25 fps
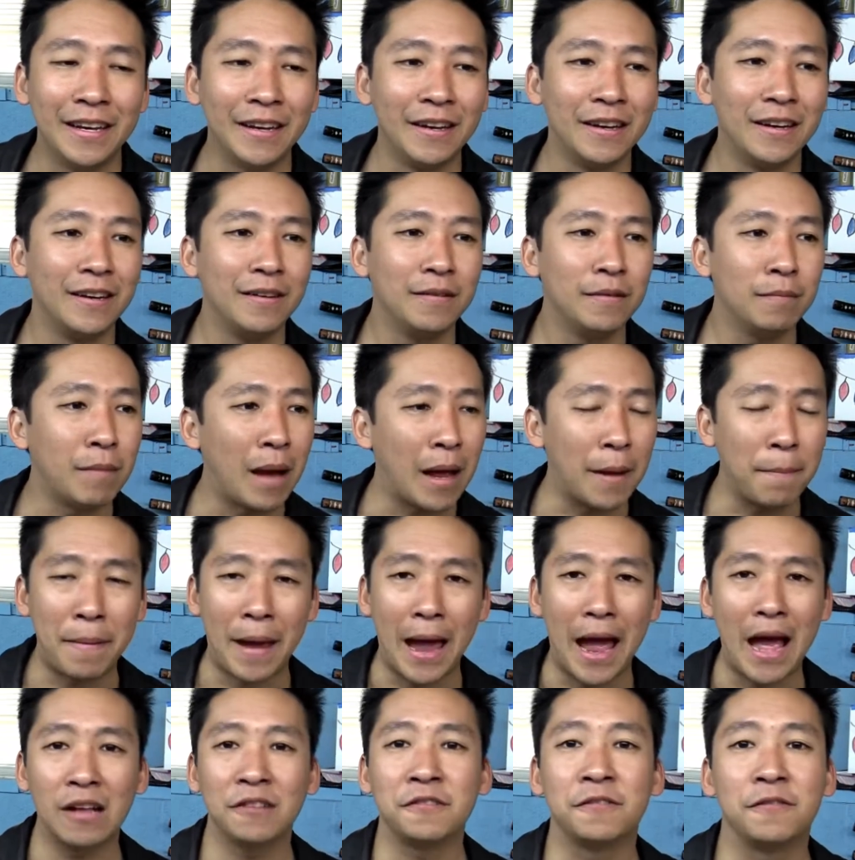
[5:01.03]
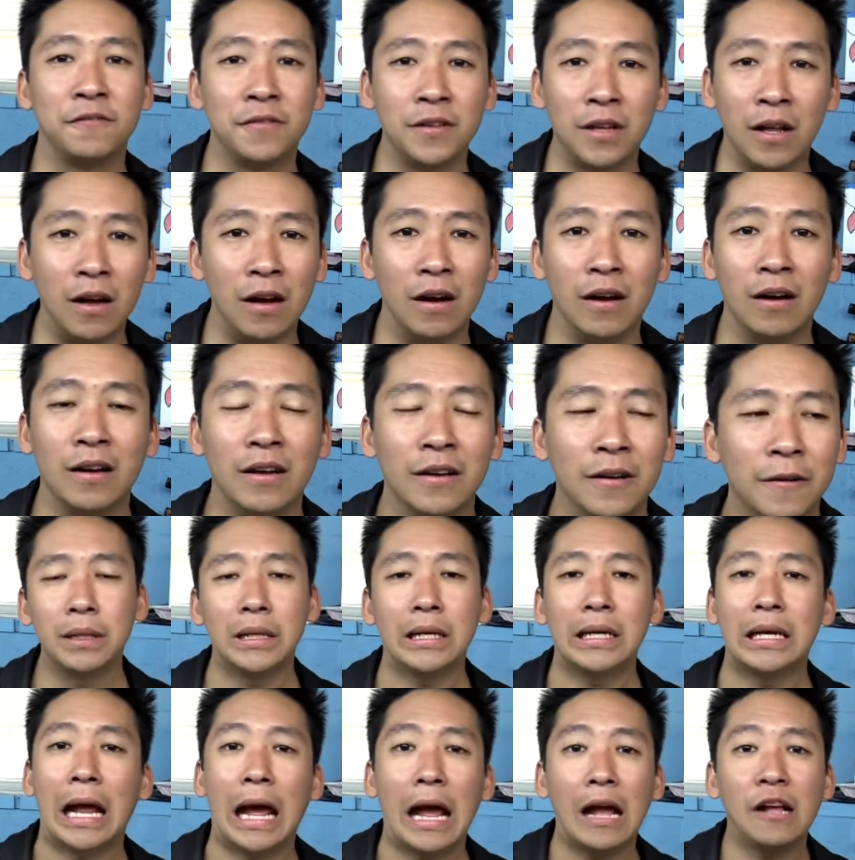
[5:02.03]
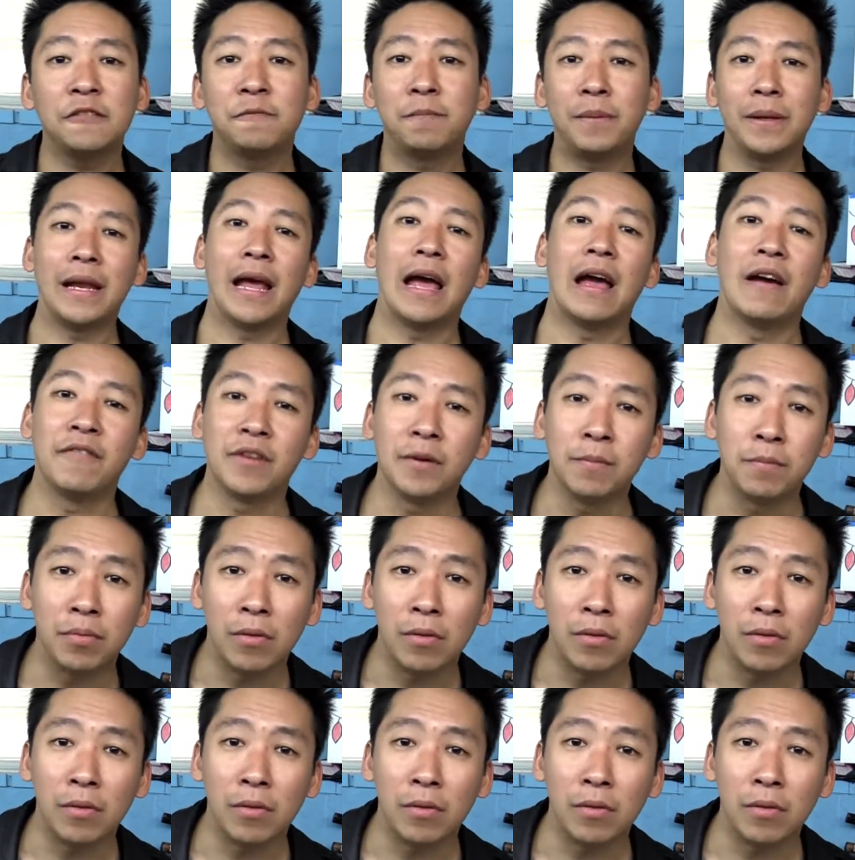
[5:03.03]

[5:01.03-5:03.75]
in my past vlog, but it has been having